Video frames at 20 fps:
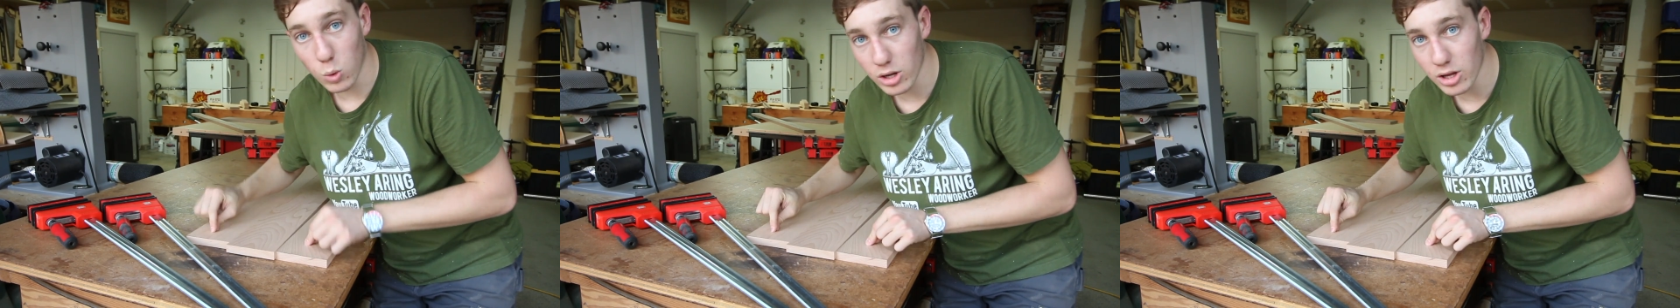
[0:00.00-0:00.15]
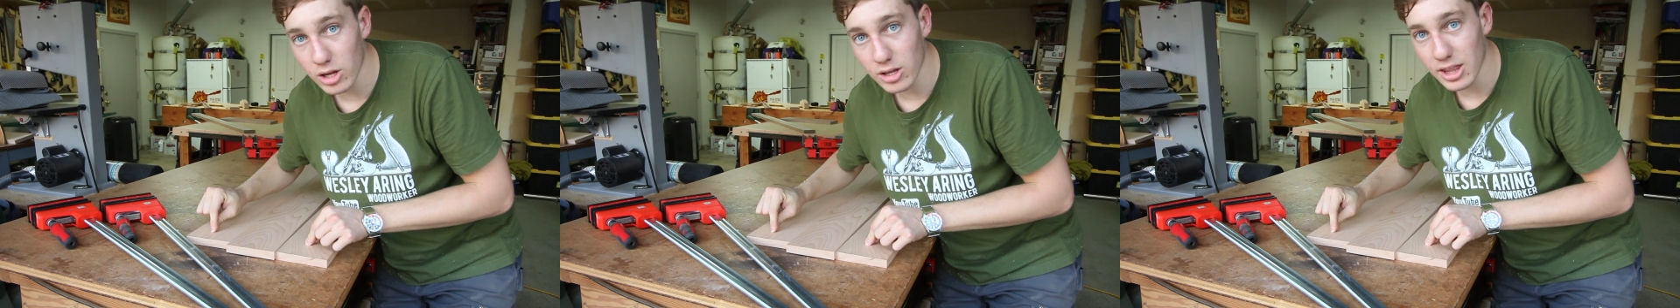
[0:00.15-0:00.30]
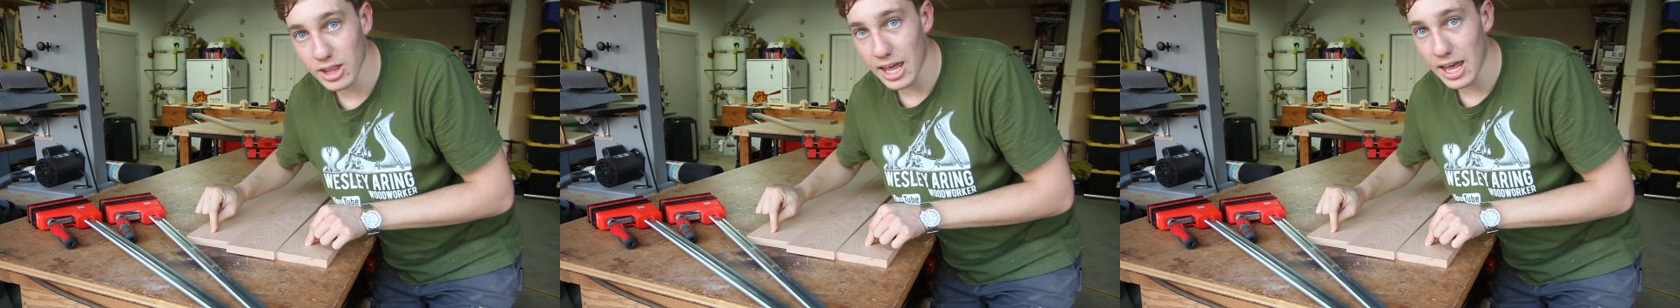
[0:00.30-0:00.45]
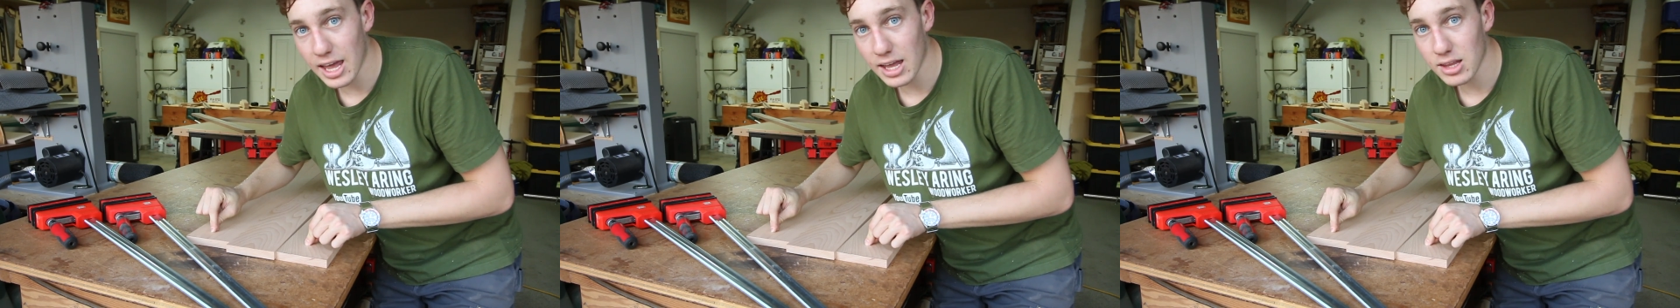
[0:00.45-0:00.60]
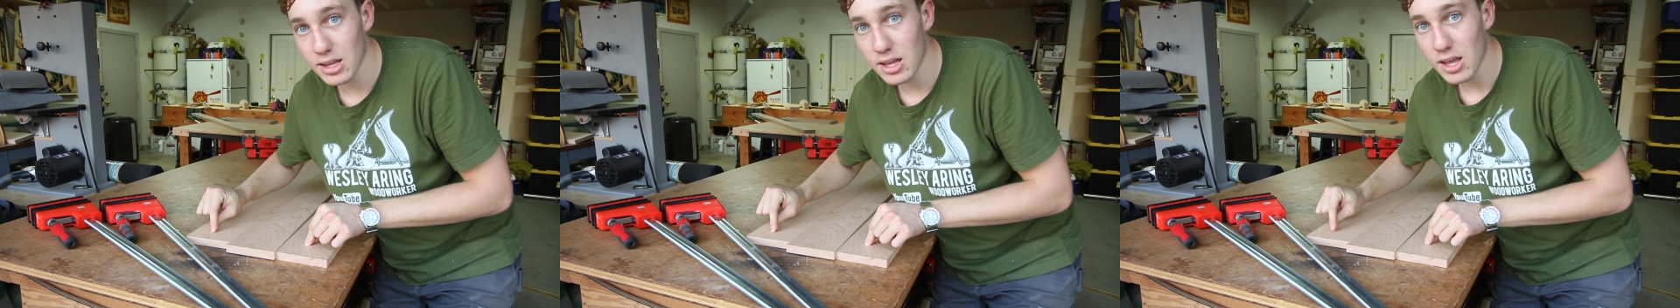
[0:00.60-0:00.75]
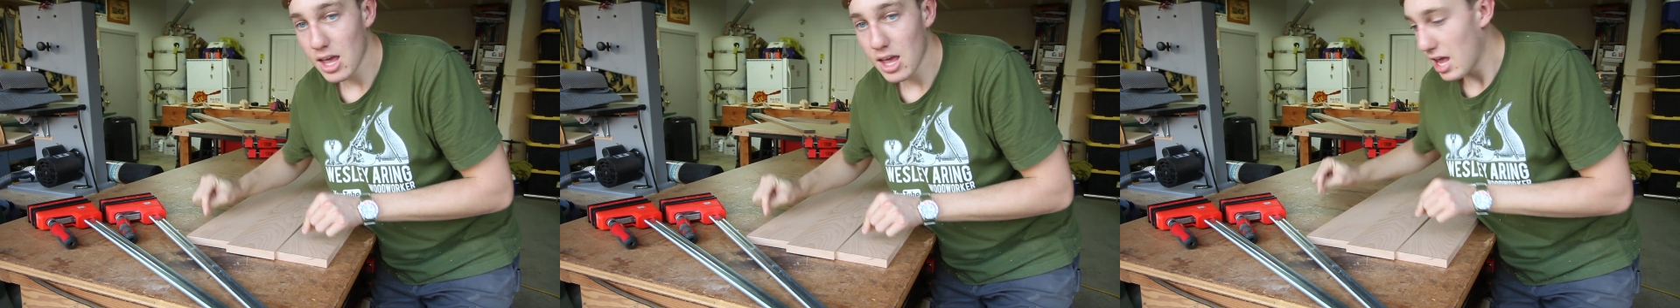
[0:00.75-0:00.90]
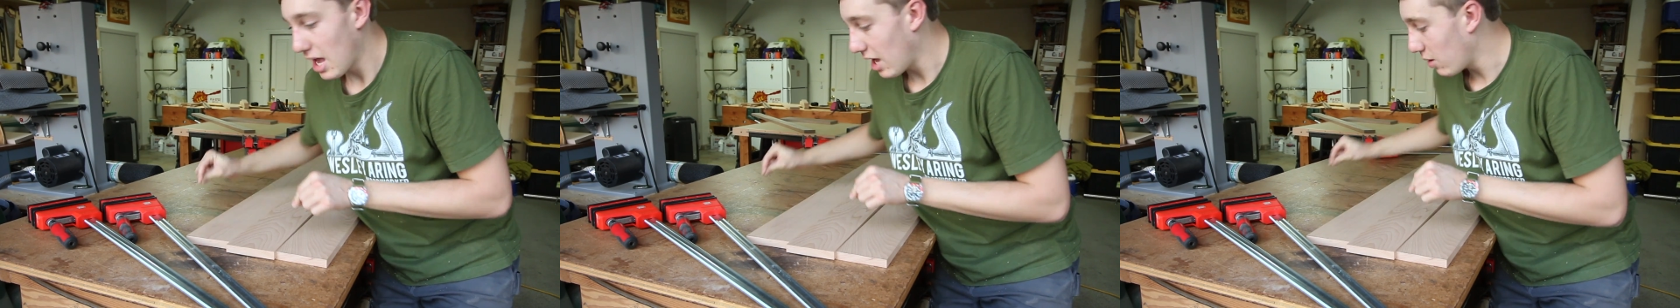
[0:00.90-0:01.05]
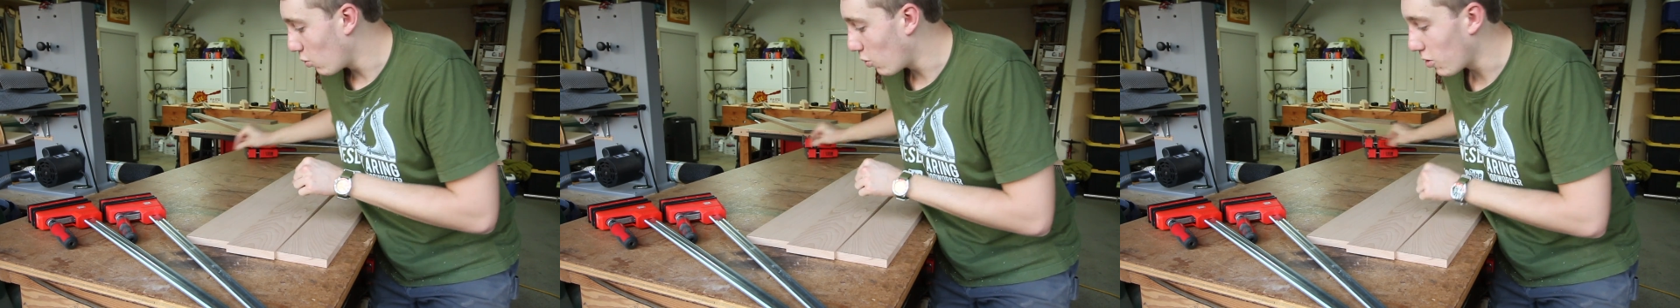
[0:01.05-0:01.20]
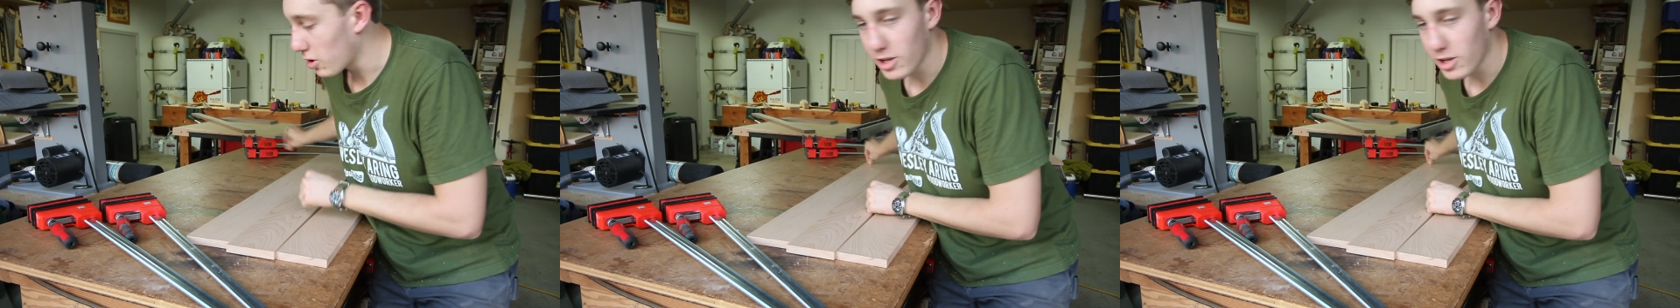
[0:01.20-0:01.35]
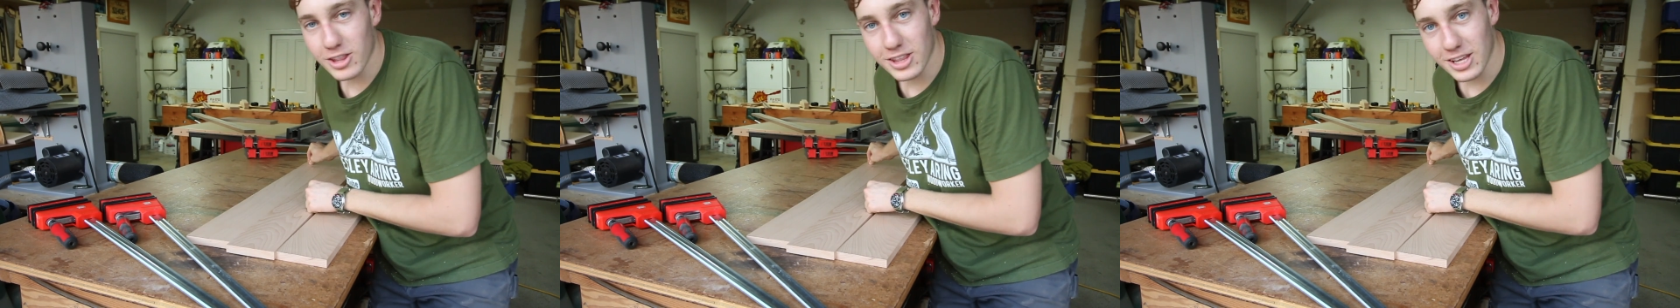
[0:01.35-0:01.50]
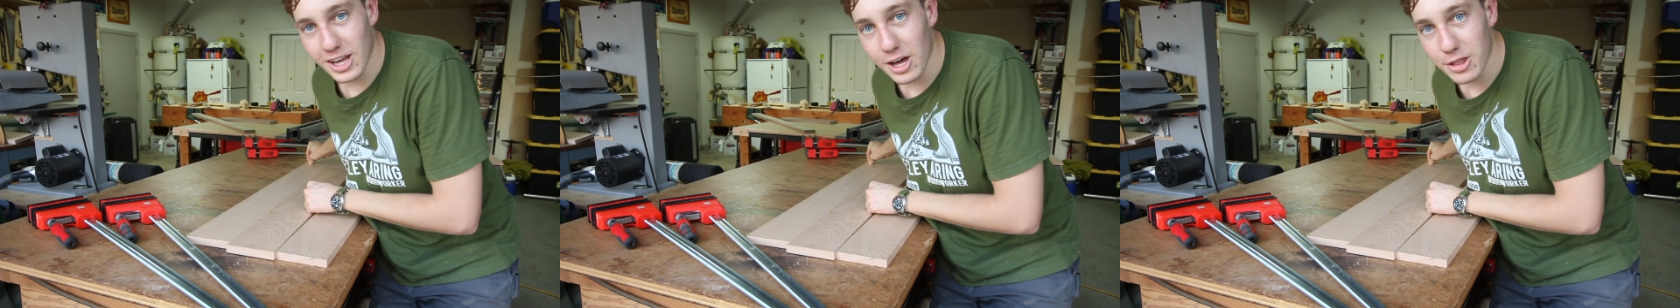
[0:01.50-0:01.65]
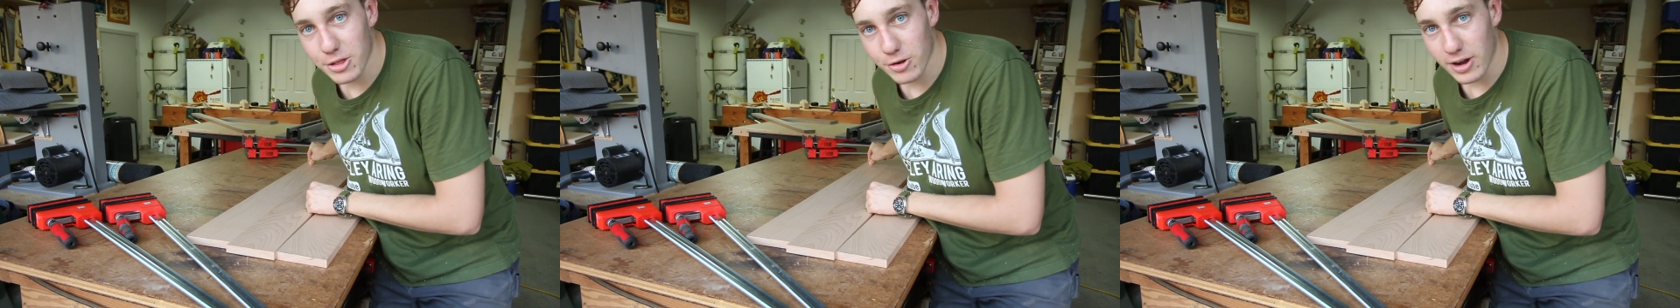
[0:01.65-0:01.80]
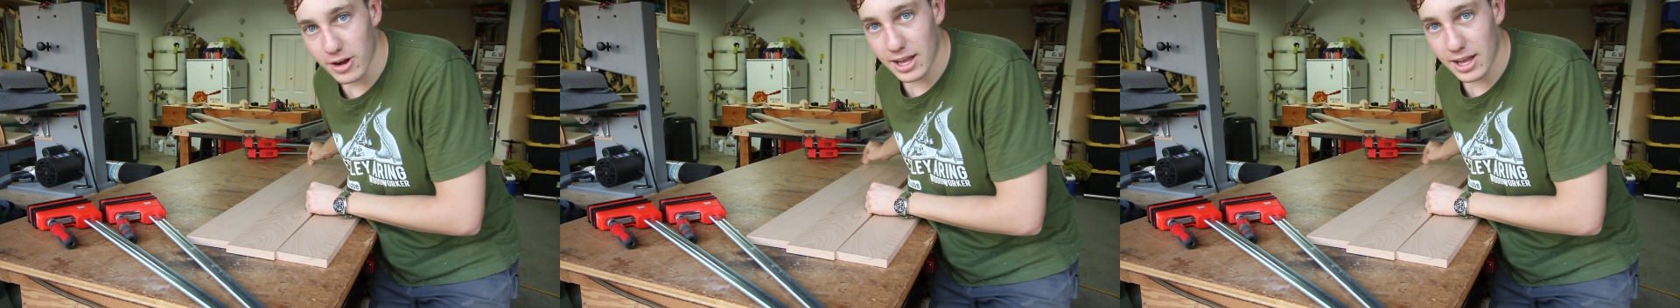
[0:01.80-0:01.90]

one on the end and one on the other